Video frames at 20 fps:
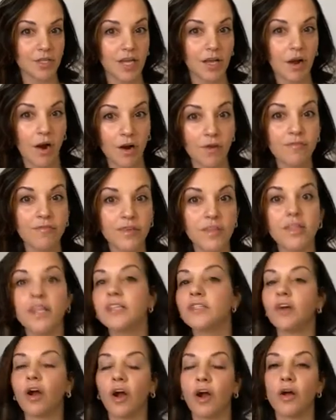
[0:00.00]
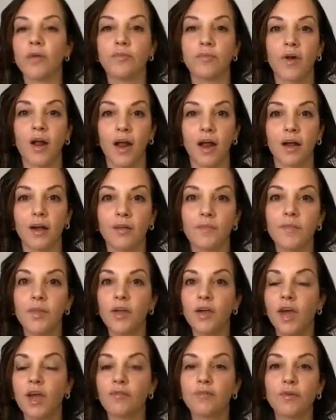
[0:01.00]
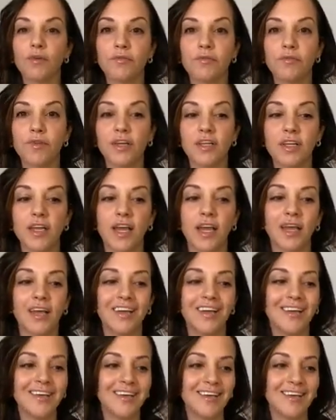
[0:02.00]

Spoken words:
Like our feelings are a prayer. If we're feeling,